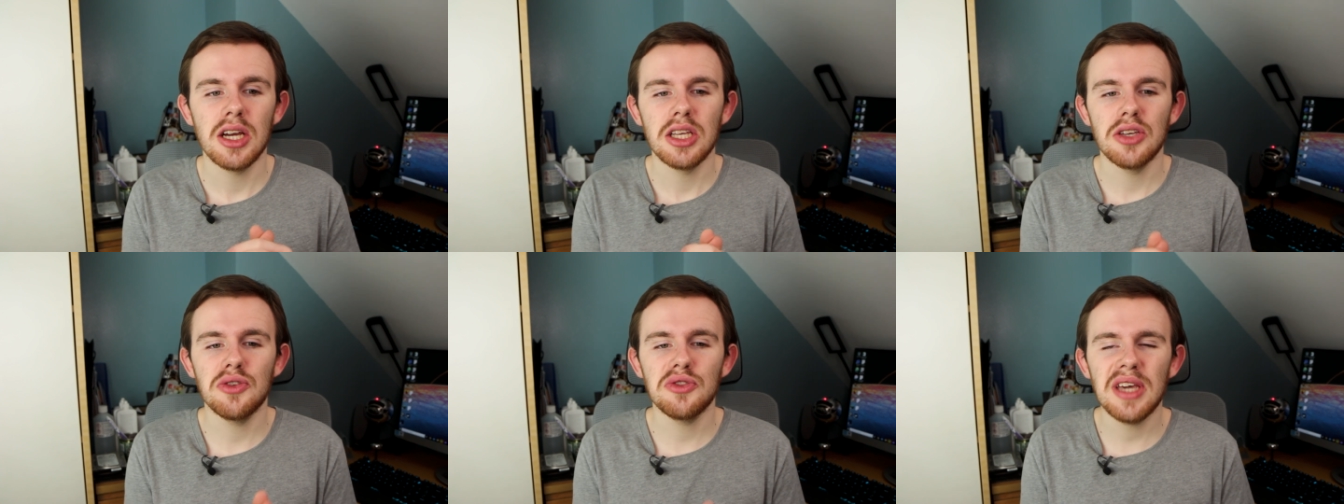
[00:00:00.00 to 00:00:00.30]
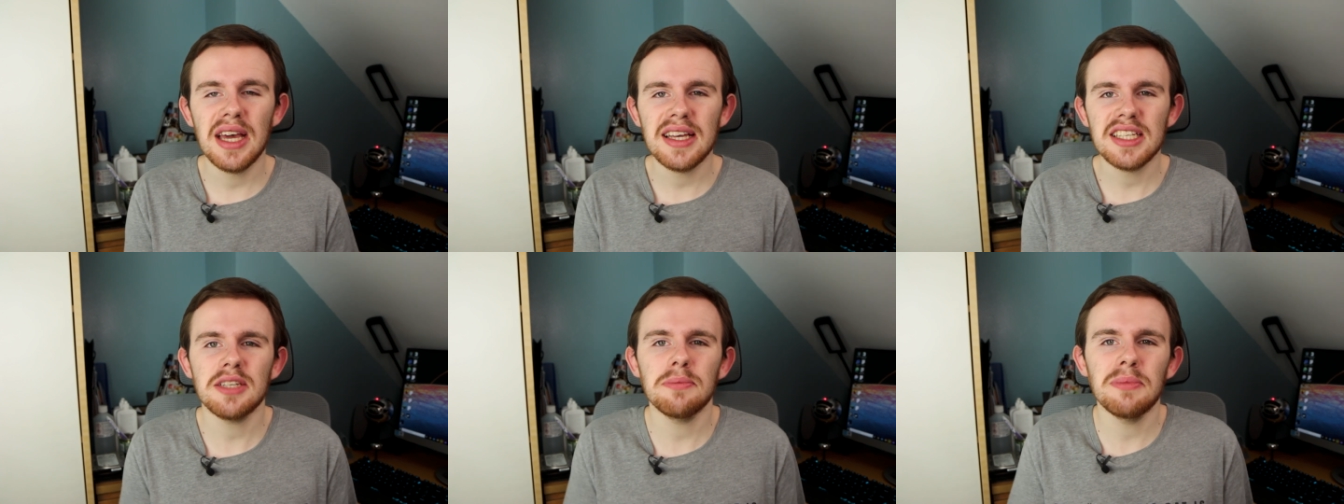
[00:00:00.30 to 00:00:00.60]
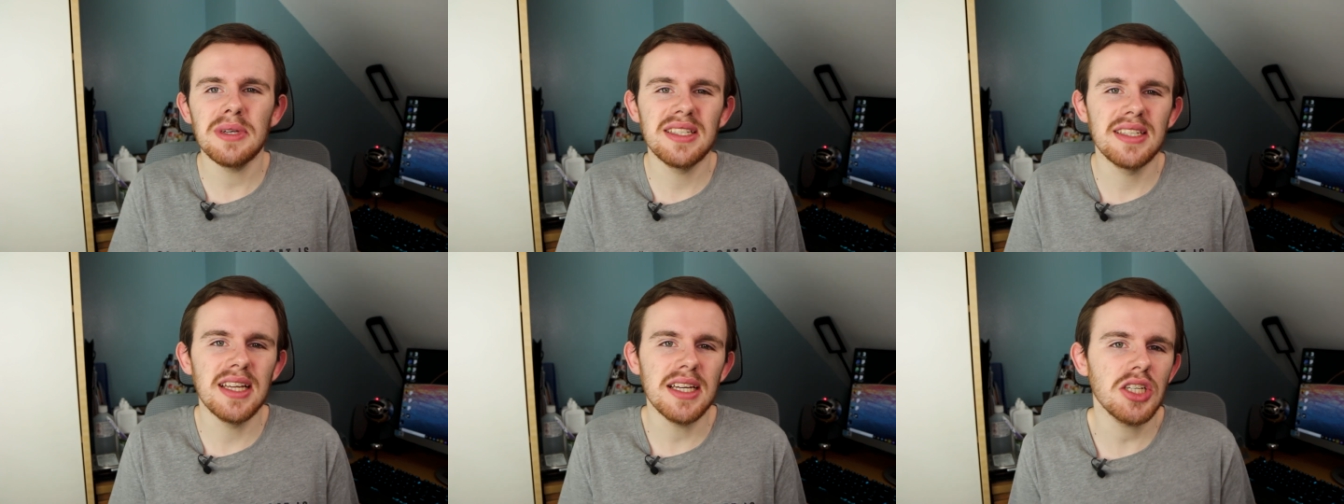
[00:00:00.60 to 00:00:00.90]
you get
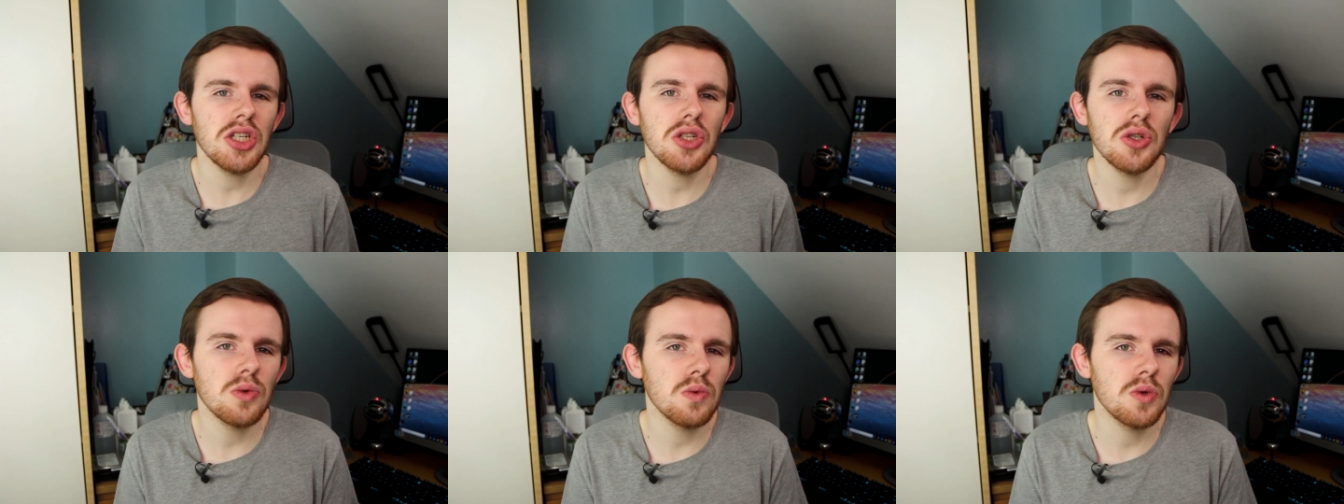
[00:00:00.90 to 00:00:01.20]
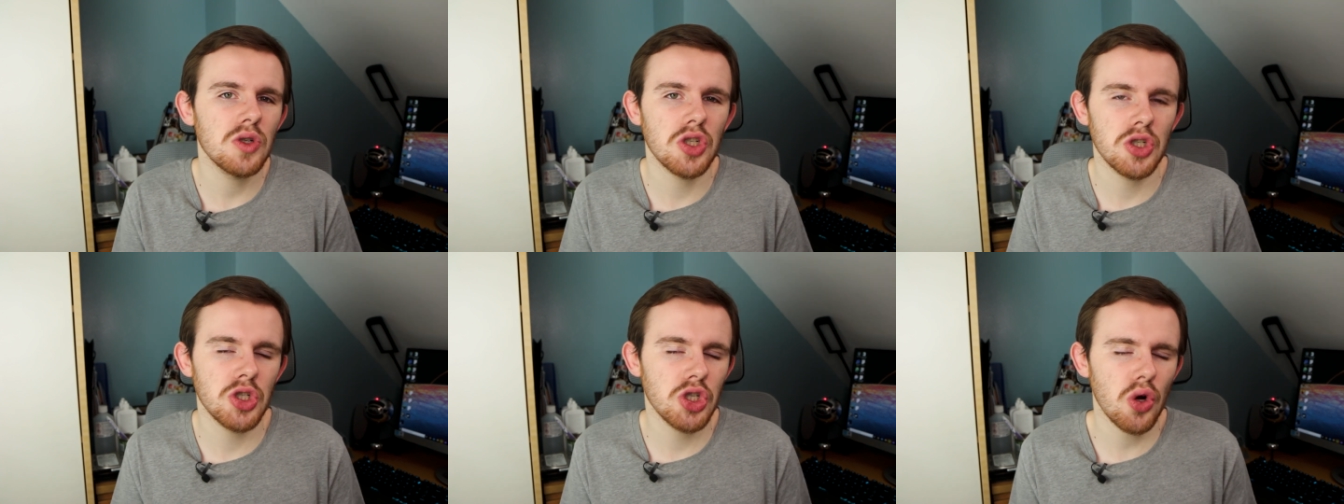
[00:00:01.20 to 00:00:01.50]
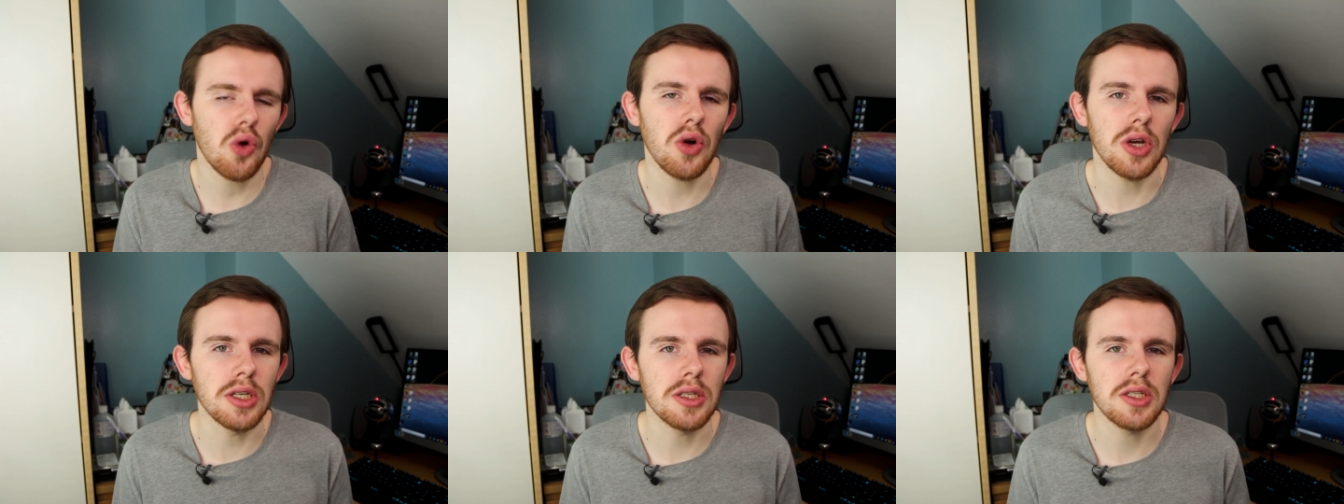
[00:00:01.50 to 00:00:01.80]
some additional
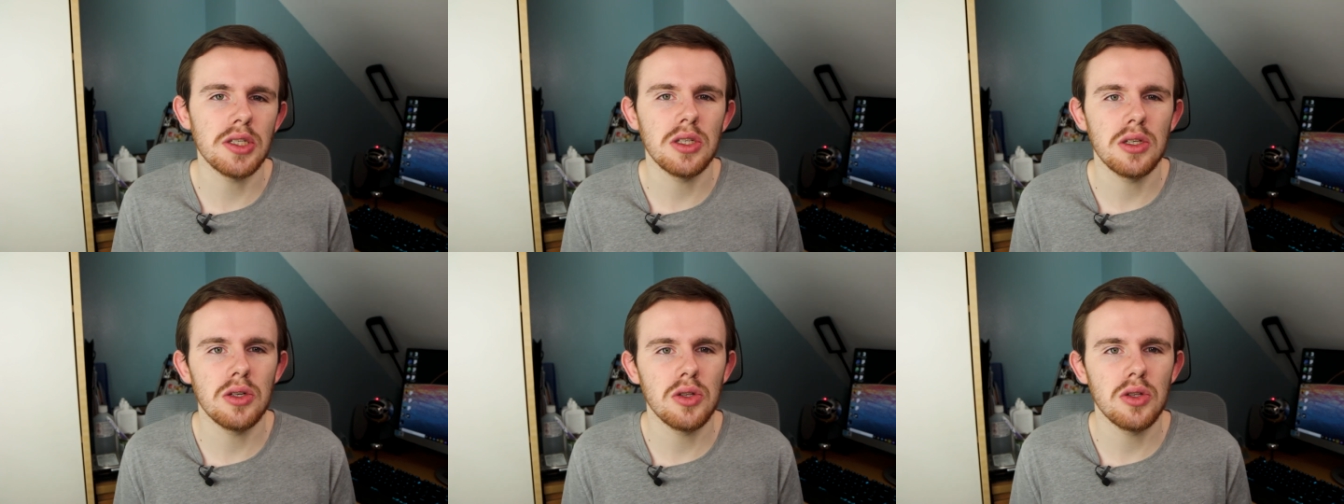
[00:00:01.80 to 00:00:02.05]
choice.